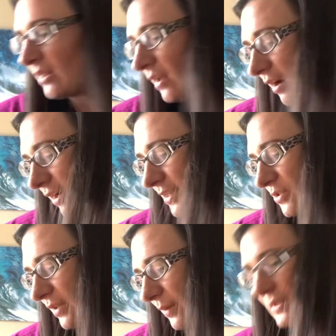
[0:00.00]
All right,
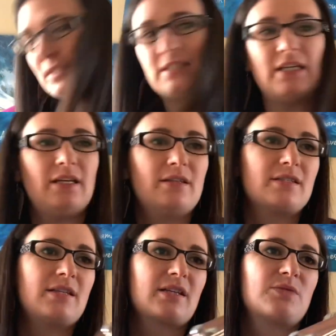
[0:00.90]
so that was a D.
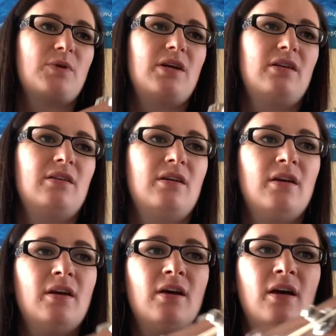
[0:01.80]
This next
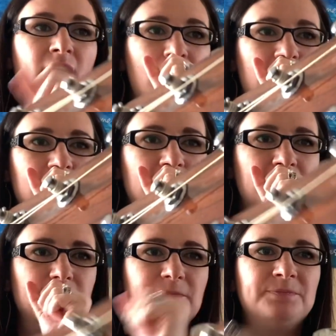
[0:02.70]
one
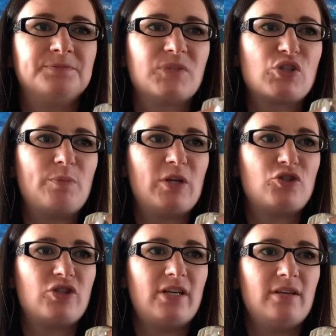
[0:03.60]
should be a
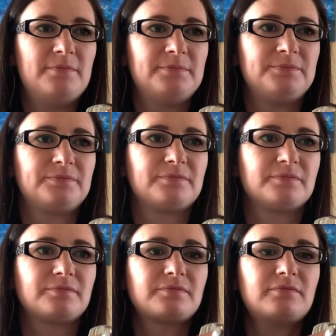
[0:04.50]
G.
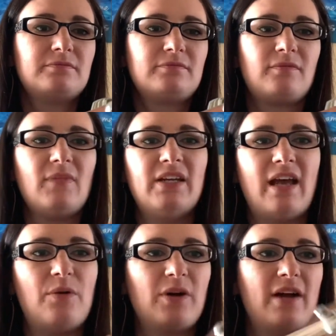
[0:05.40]

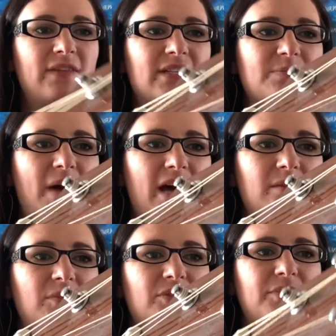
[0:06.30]
Now we're on these
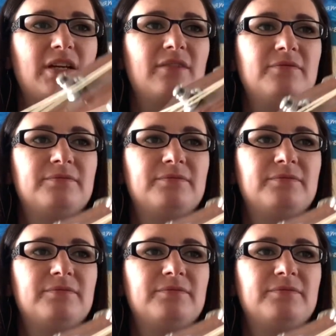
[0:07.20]
bottom three.